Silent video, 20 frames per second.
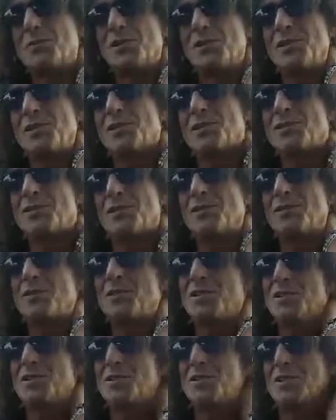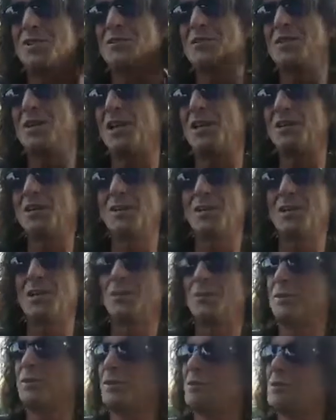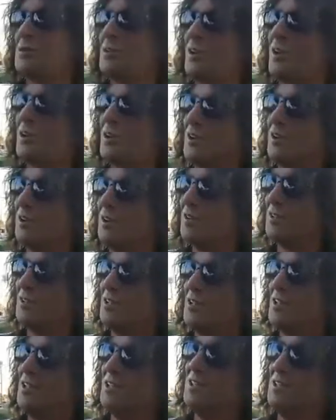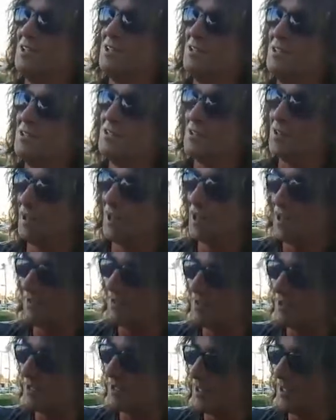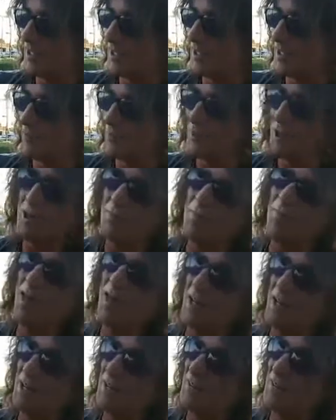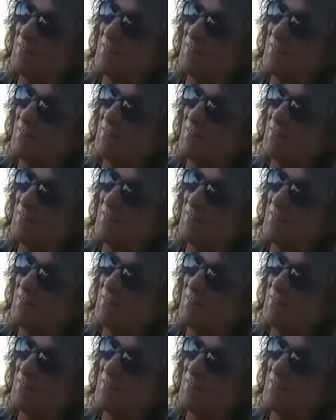I mean, you just don't see Steve Tyler grab a guitar. So I haven't done it yet, but I might